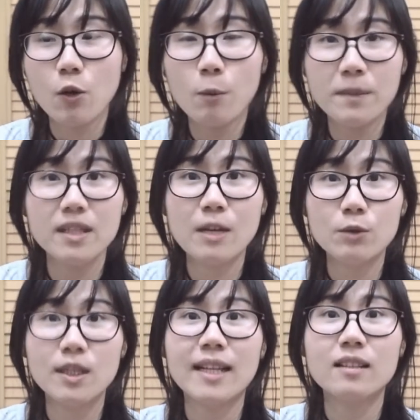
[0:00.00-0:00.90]
hoping they
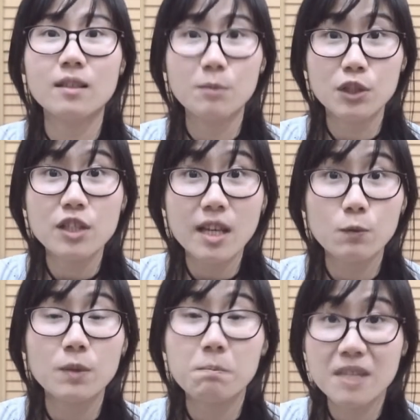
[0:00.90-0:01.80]
would like
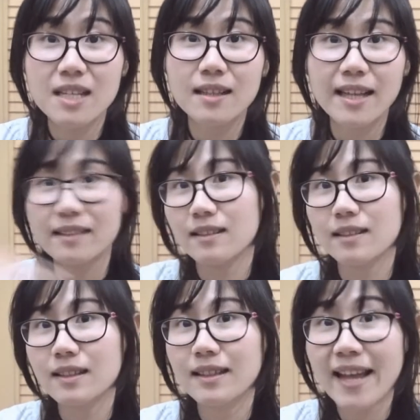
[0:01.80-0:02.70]
communicate with me like
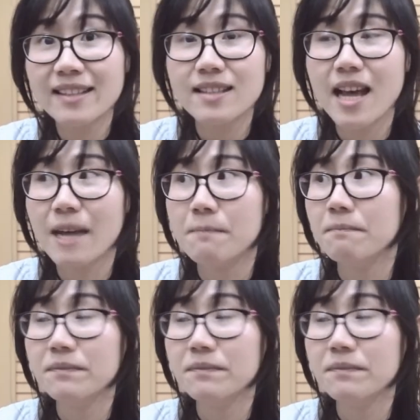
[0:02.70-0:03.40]
last time.